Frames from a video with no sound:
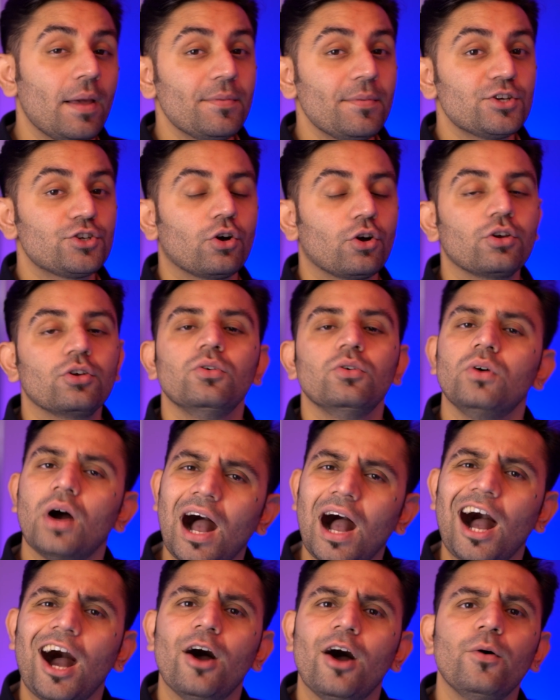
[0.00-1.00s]
let me show you
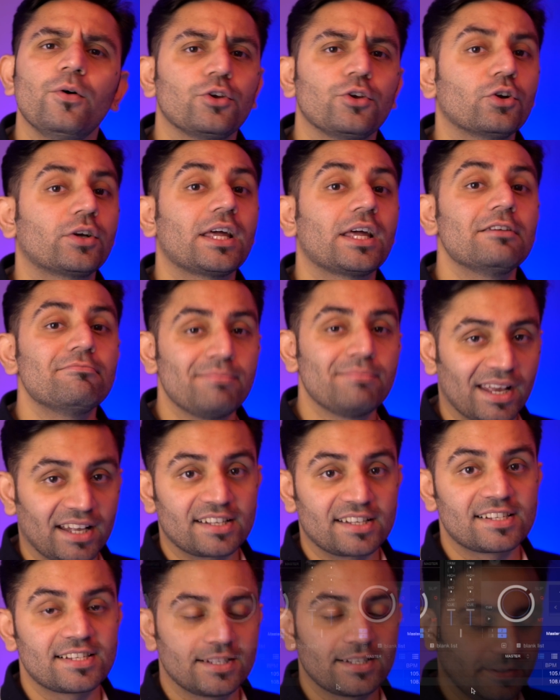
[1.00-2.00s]
how you can
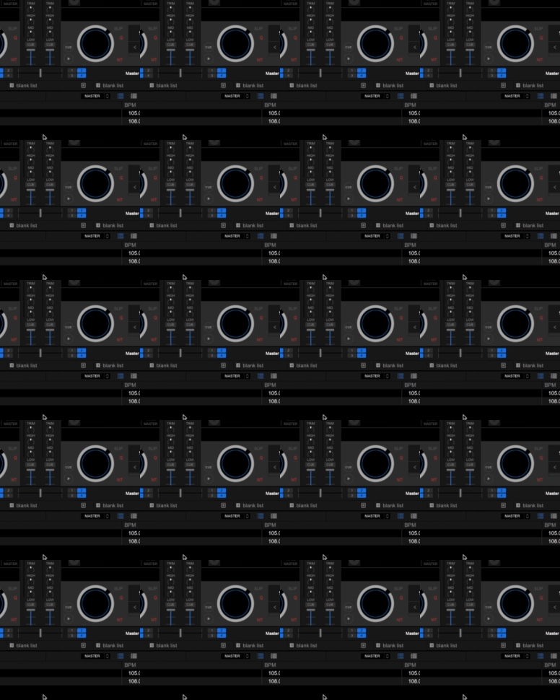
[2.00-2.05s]
mix.